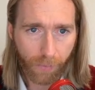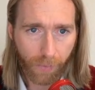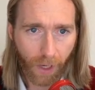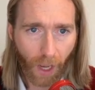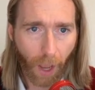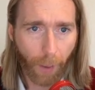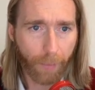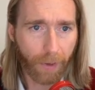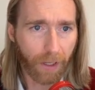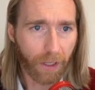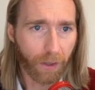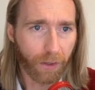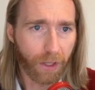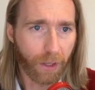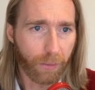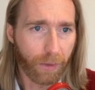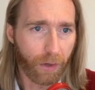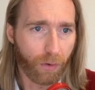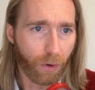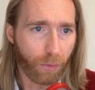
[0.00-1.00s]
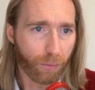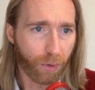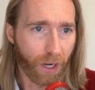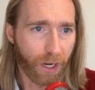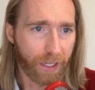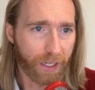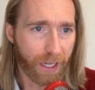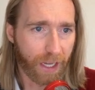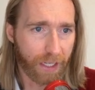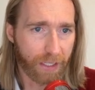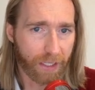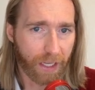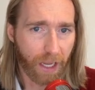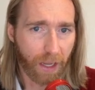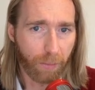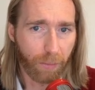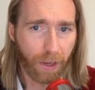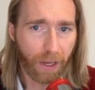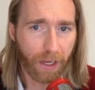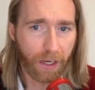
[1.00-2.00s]
I'm going to load them into a broadcast
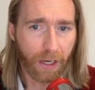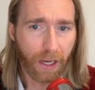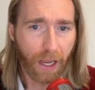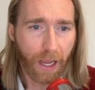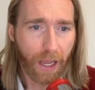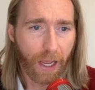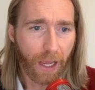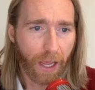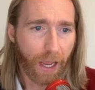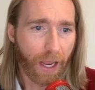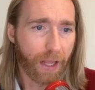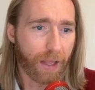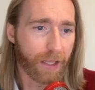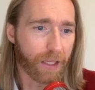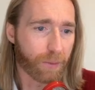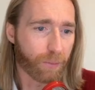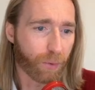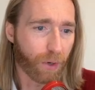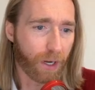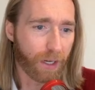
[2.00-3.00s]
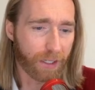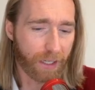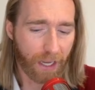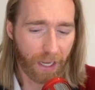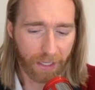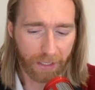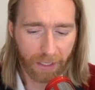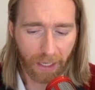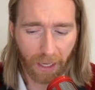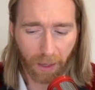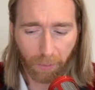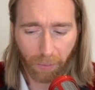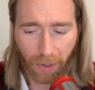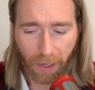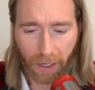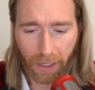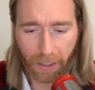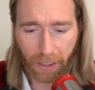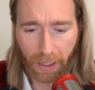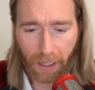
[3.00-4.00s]
campaign. And this broadcast
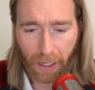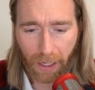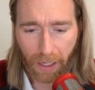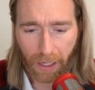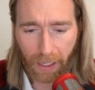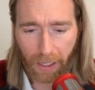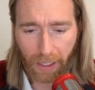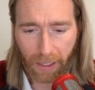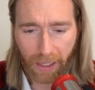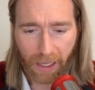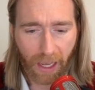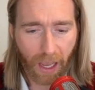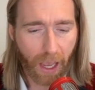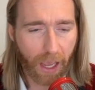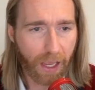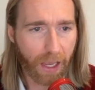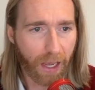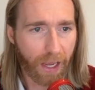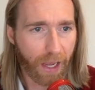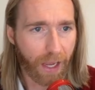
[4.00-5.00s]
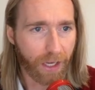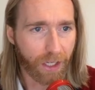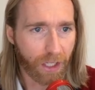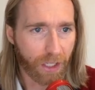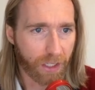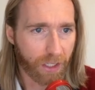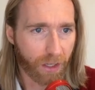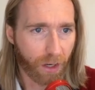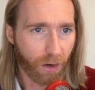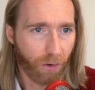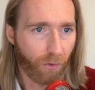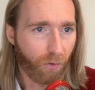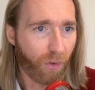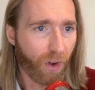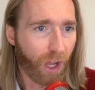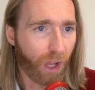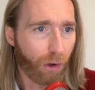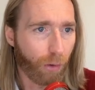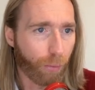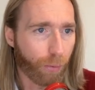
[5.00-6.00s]
campaign, the AI agent's going to
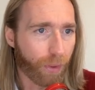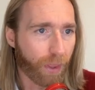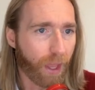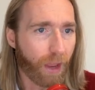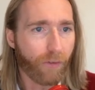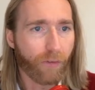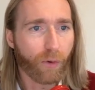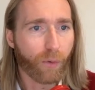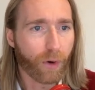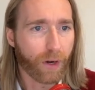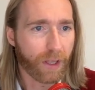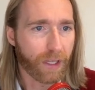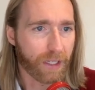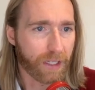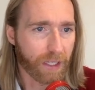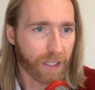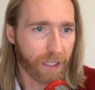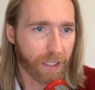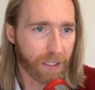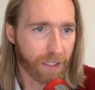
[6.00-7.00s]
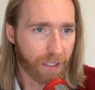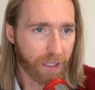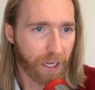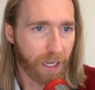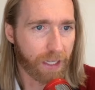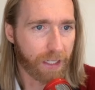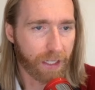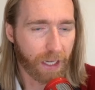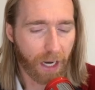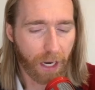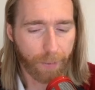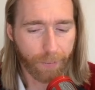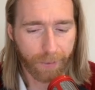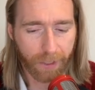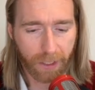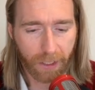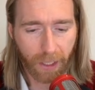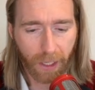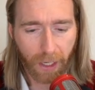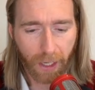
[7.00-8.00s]
follow up with every one of these leads 10
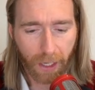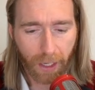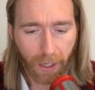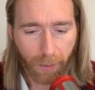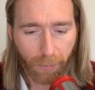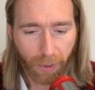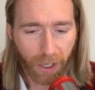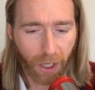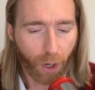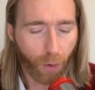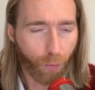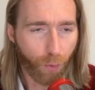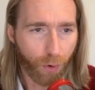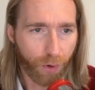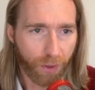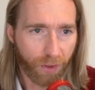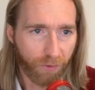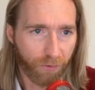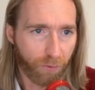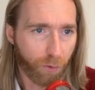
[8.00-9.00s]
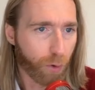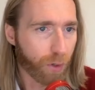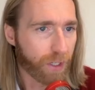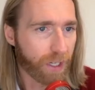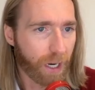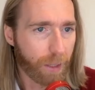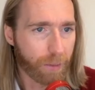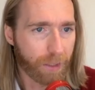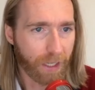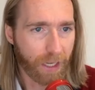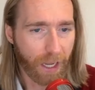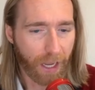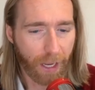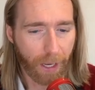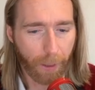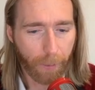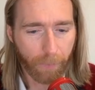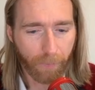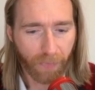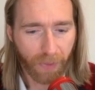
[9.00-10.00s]
times, but no more than 4 times a
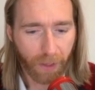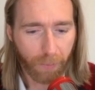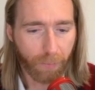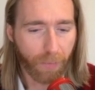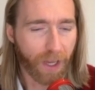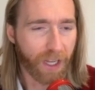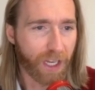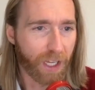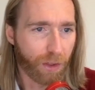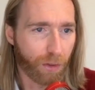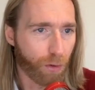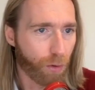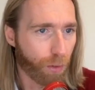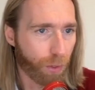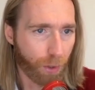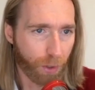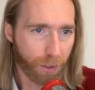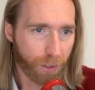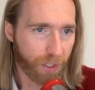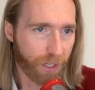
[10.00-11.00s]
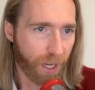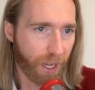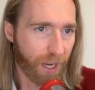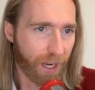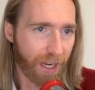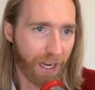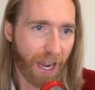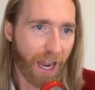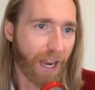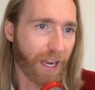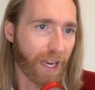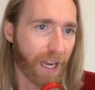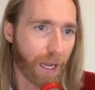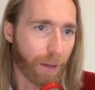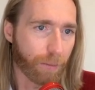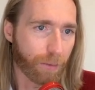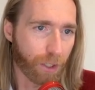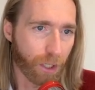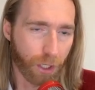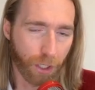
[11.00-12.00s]
day, Monday through Thursday, 9
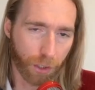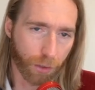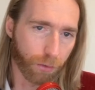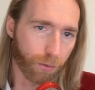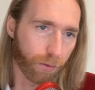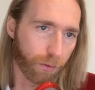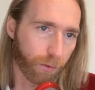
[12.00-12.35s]
a.m. to noon.